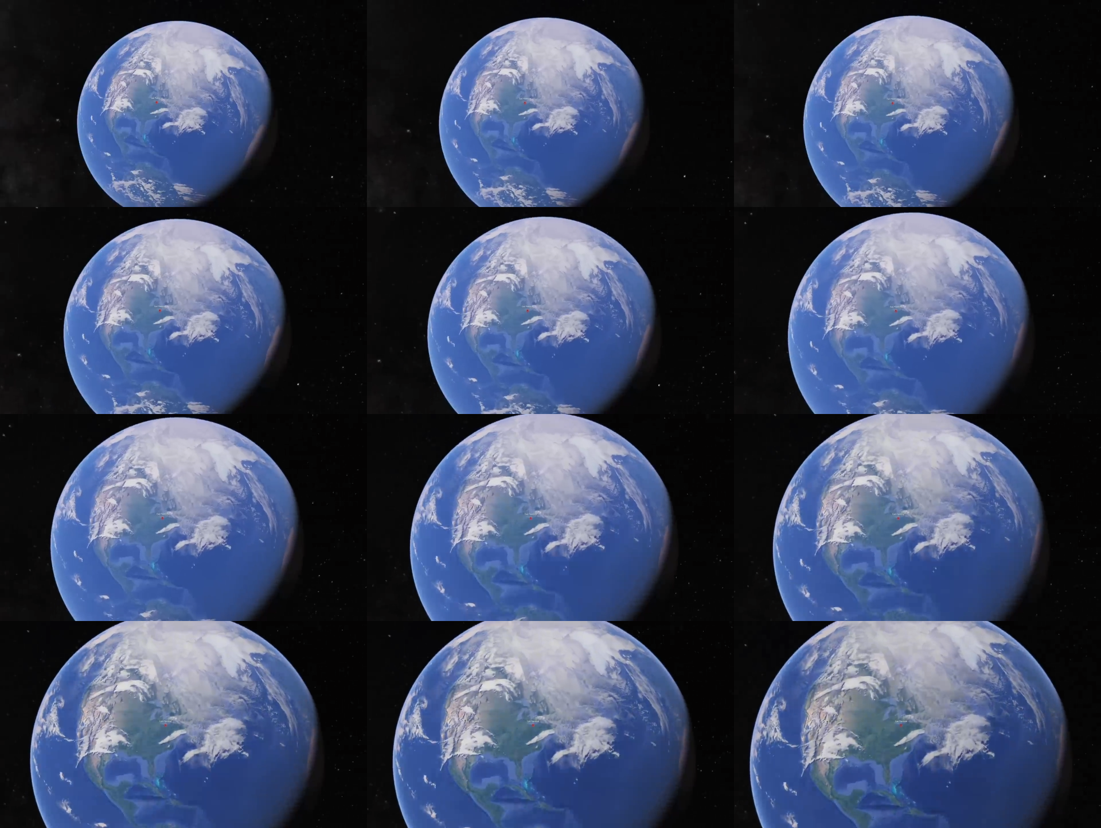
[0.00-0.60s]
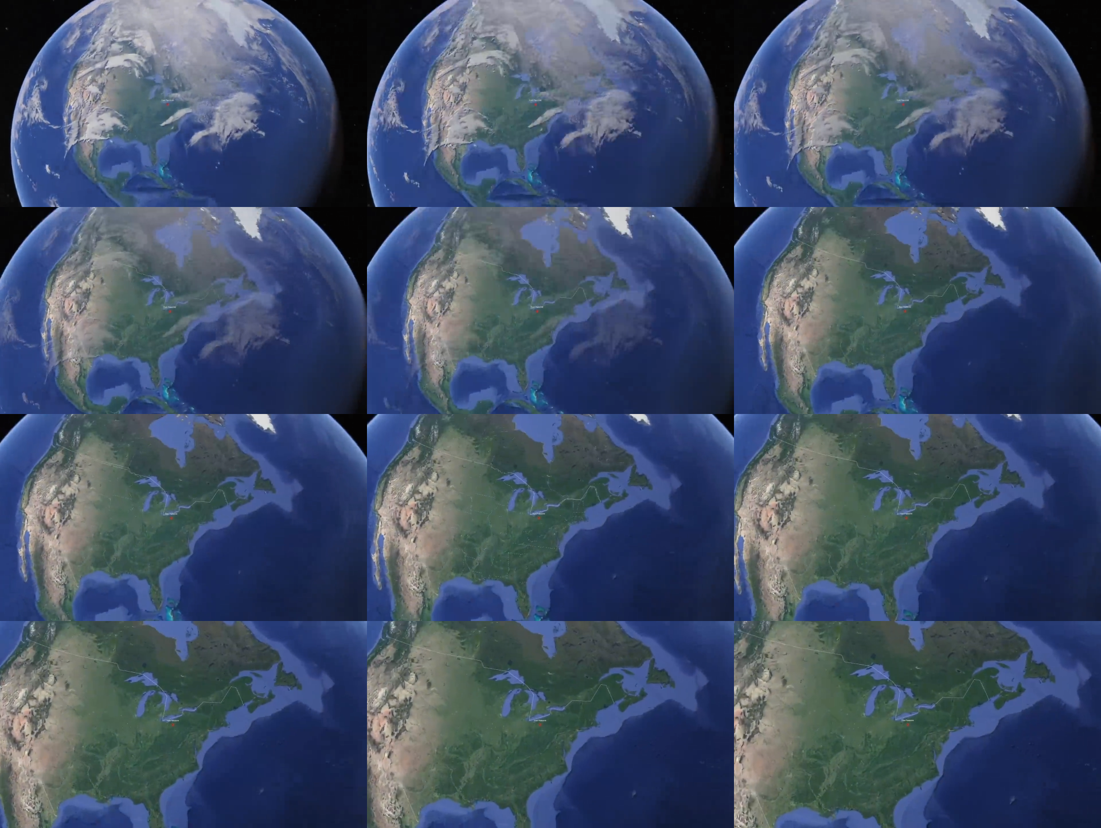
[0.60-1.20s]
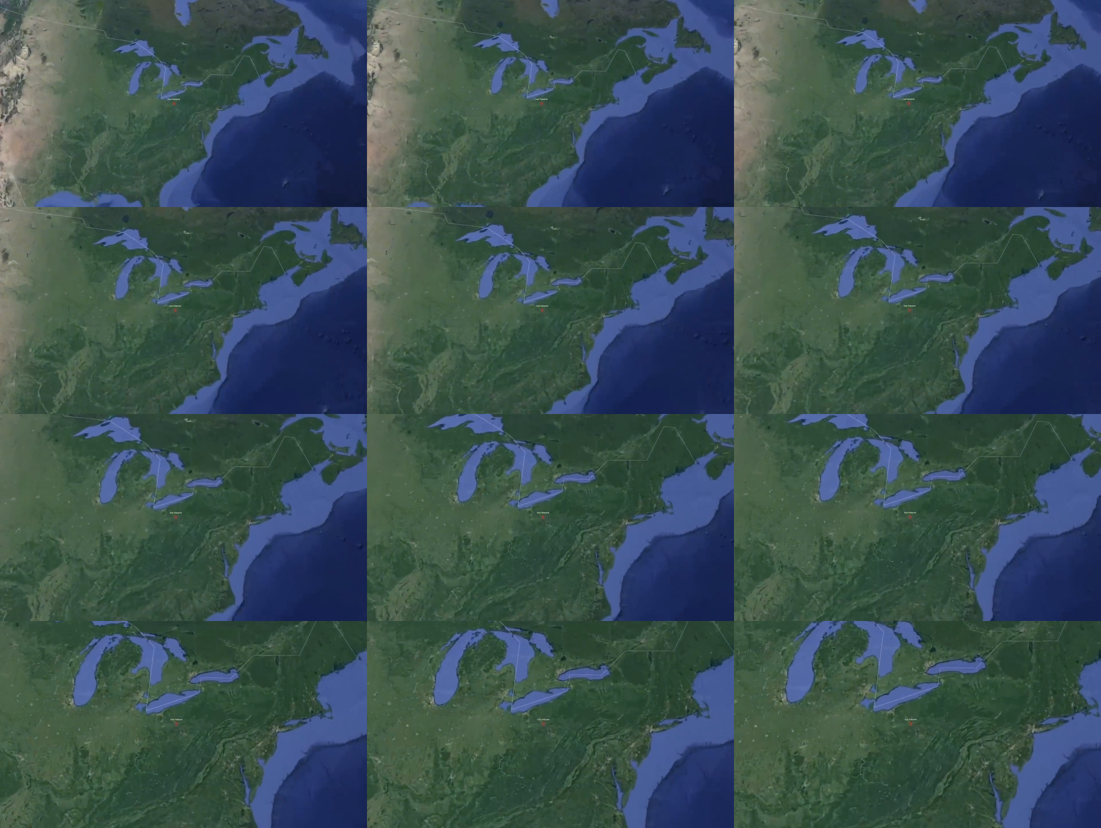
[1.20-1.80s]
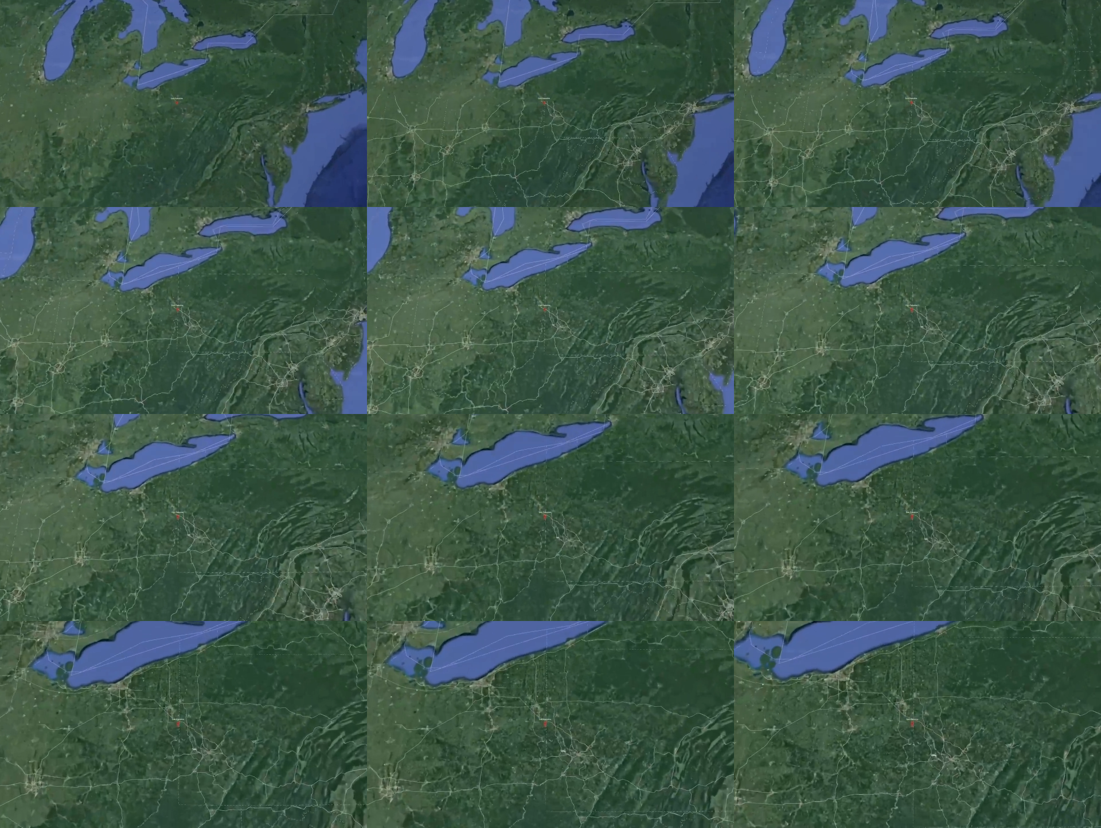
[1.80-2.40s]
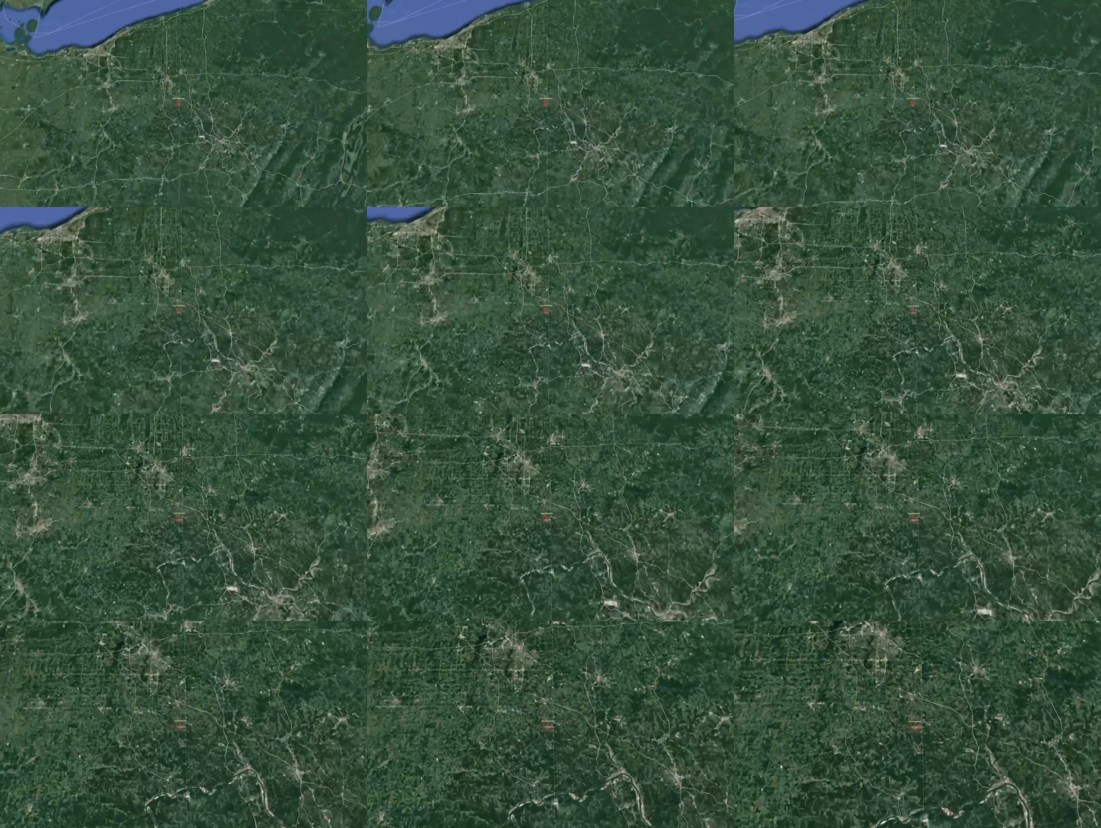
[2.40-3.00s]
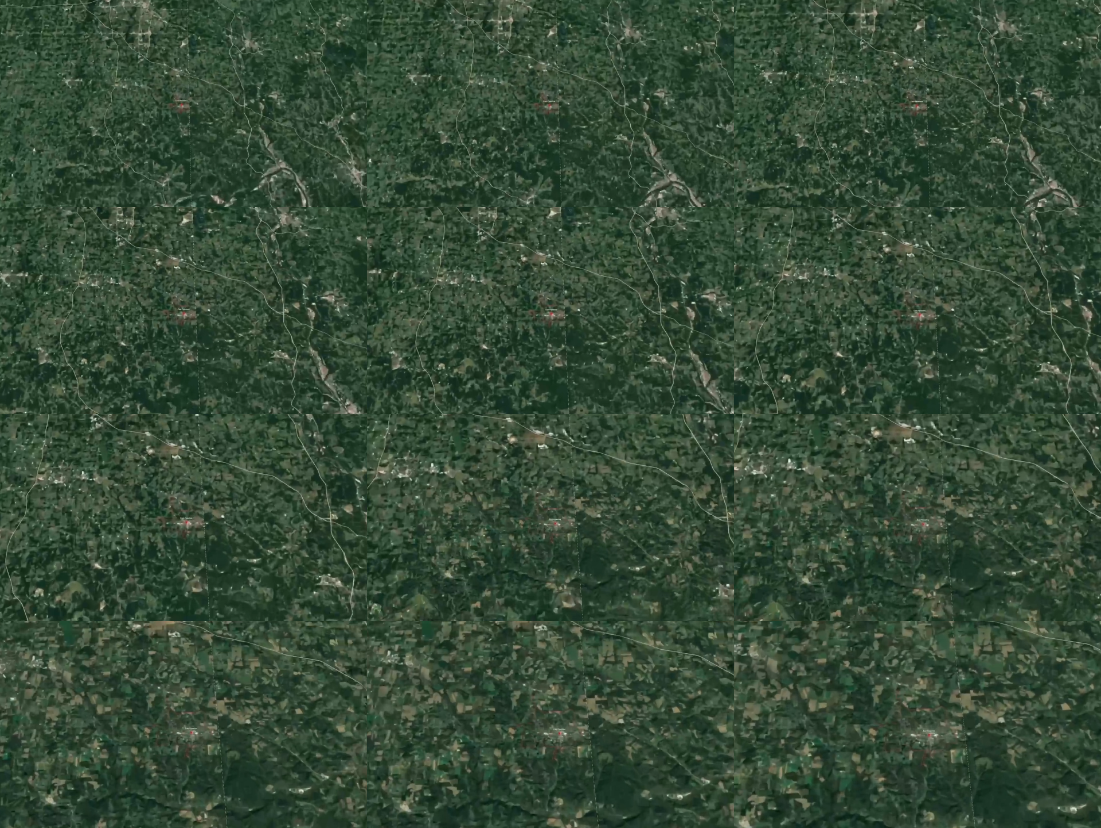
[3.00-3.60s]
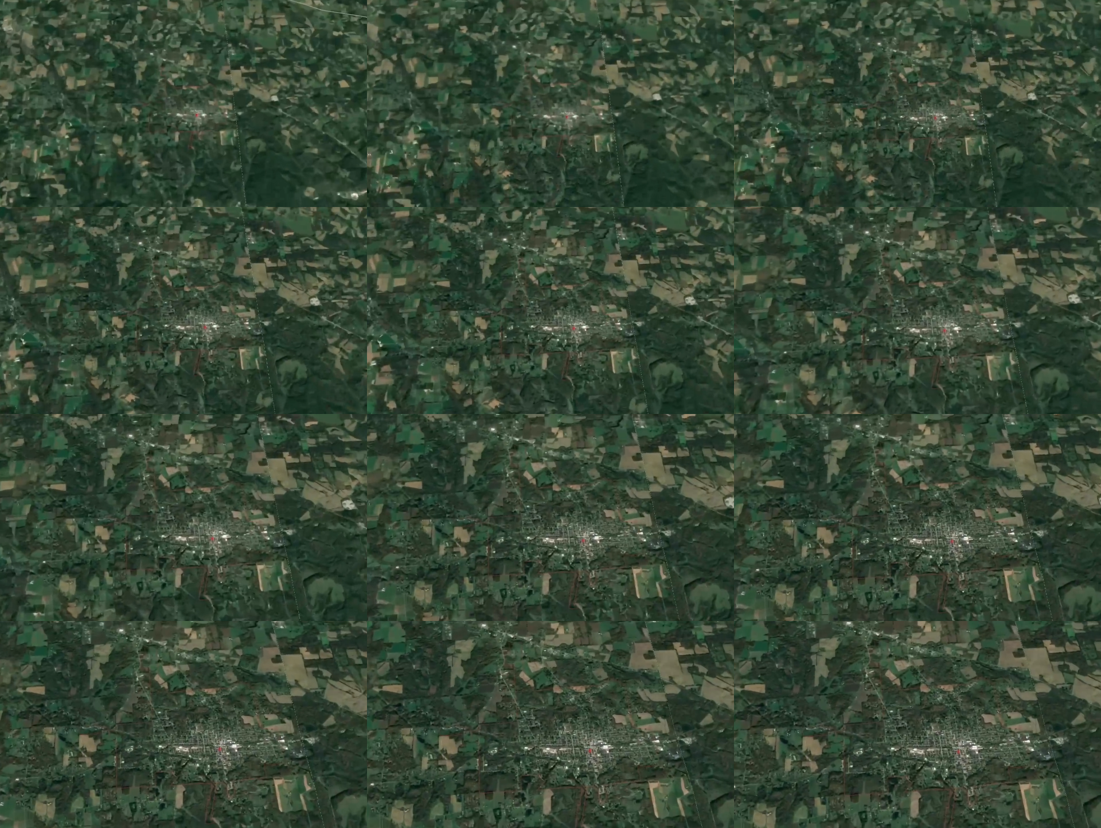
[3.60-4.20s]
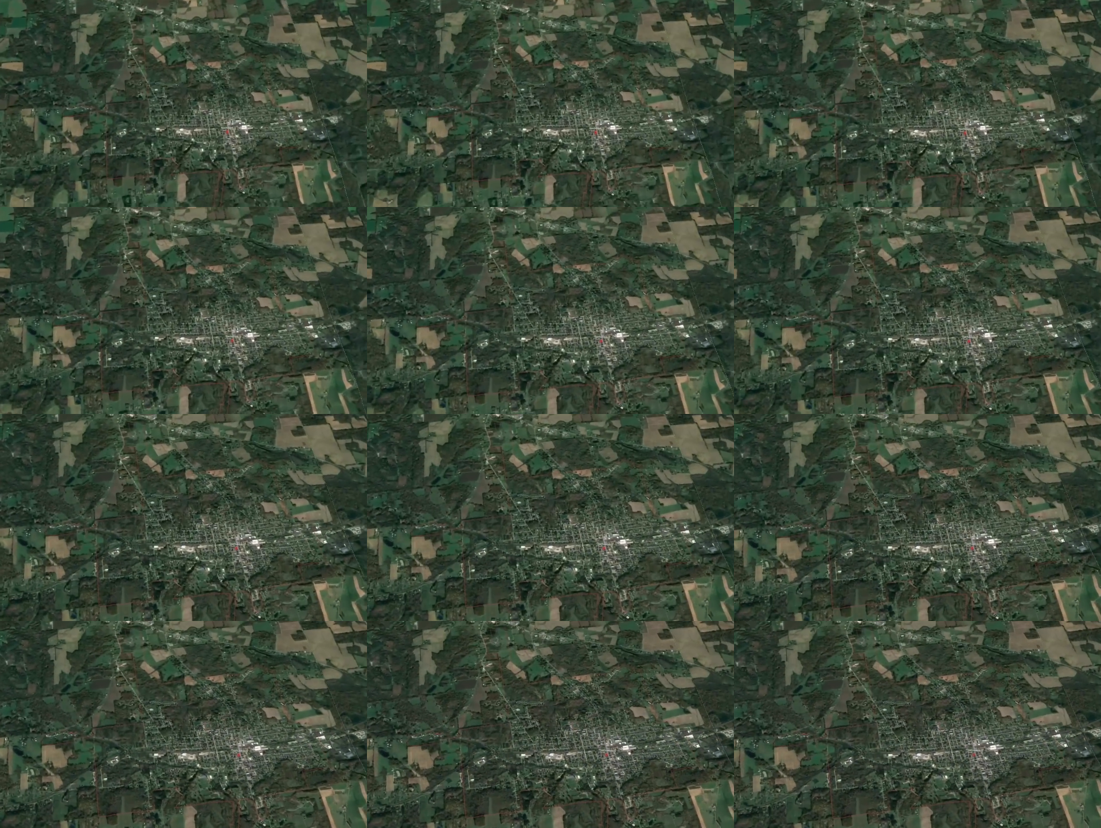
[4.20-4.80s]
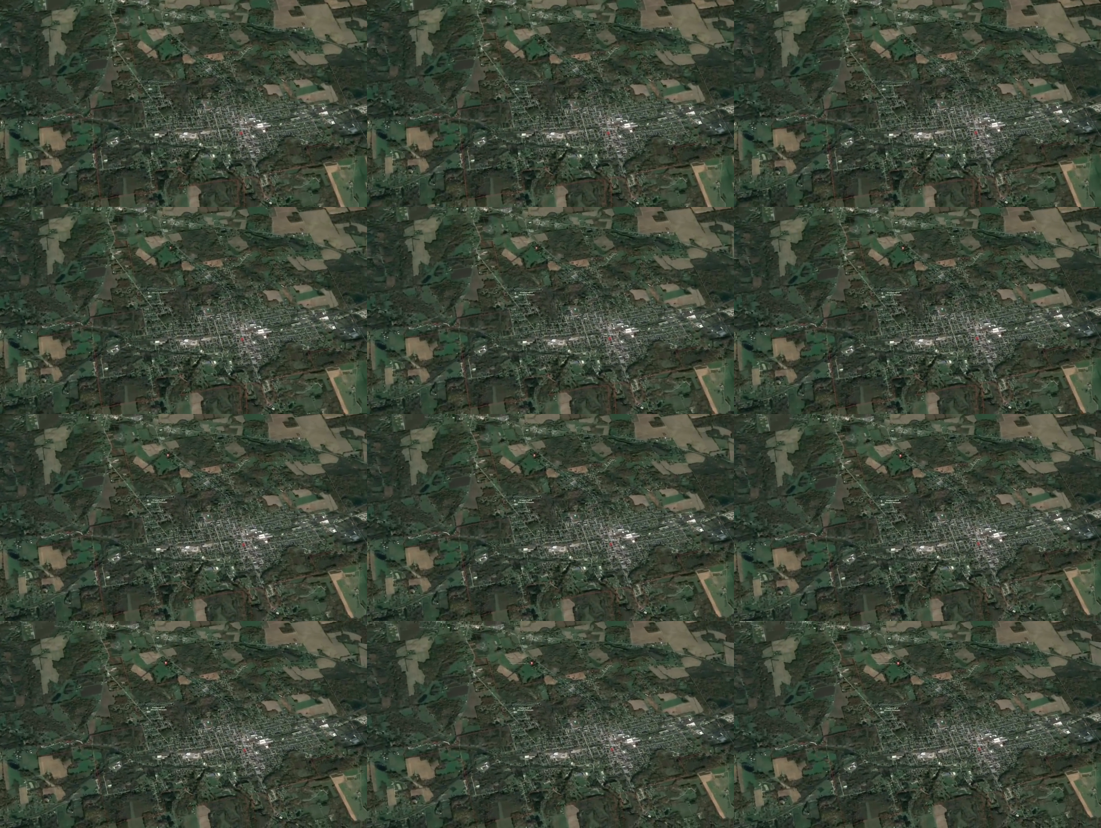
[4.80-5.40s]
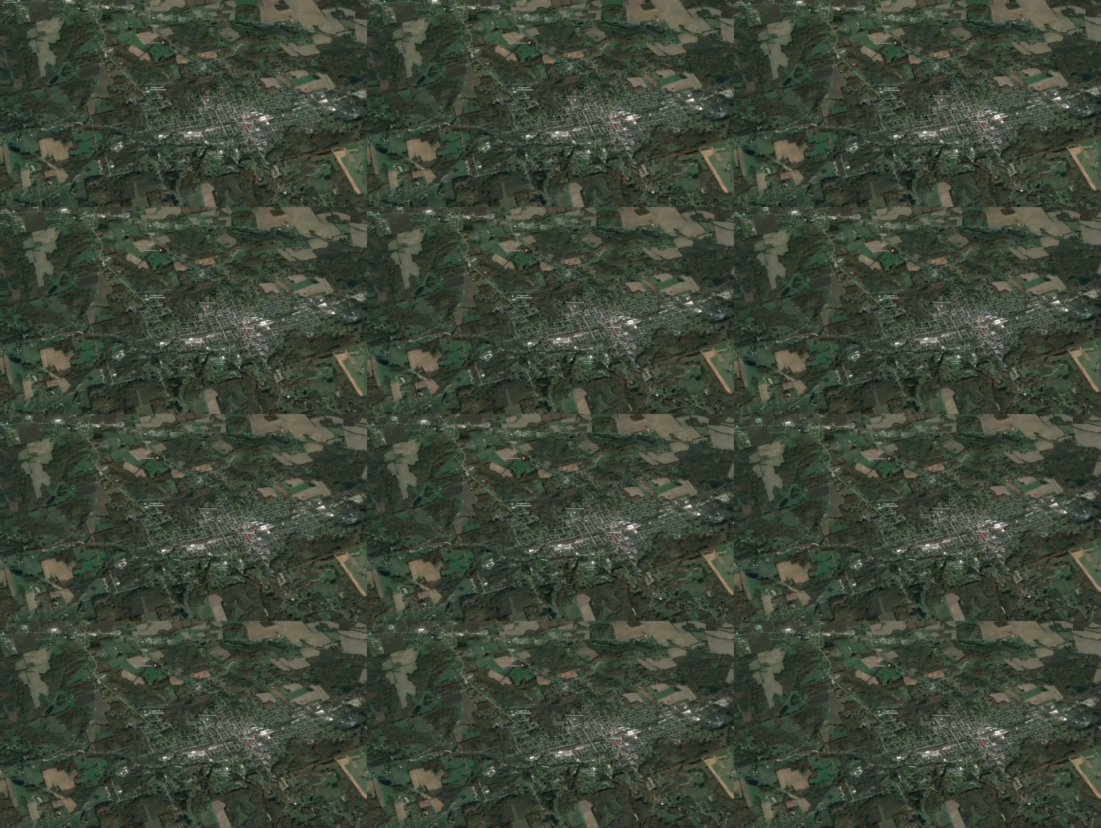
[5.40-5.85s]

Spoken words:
(no speaker visible)